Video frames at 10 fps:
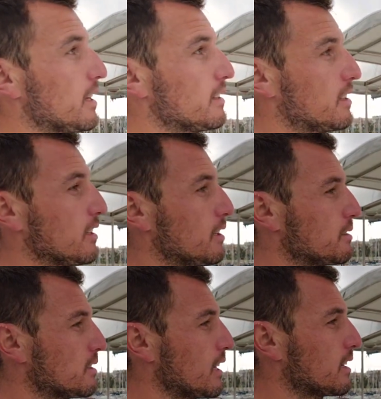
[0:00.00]
get,
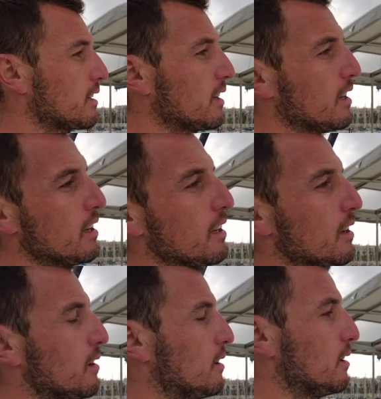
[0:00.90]
stuck
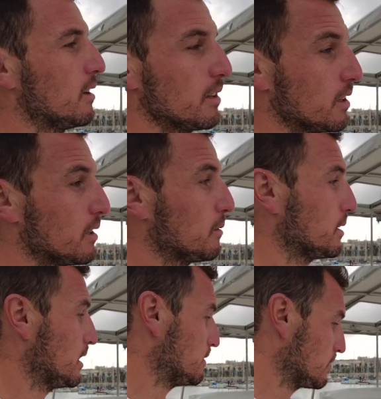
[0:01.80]
or,
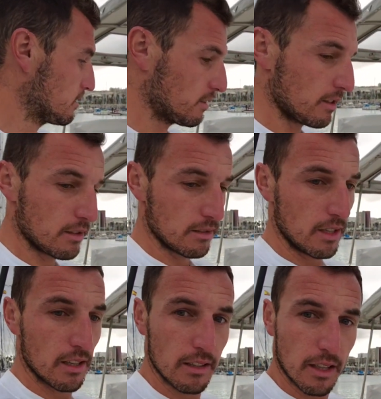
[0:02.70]
whatever. So
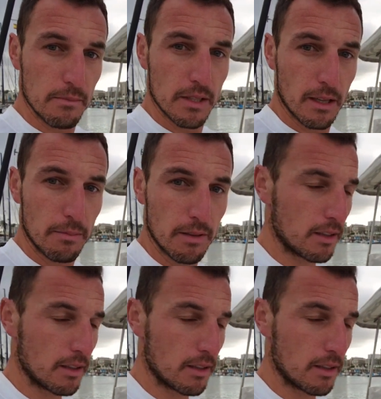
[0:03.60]
yeah, thumbs up.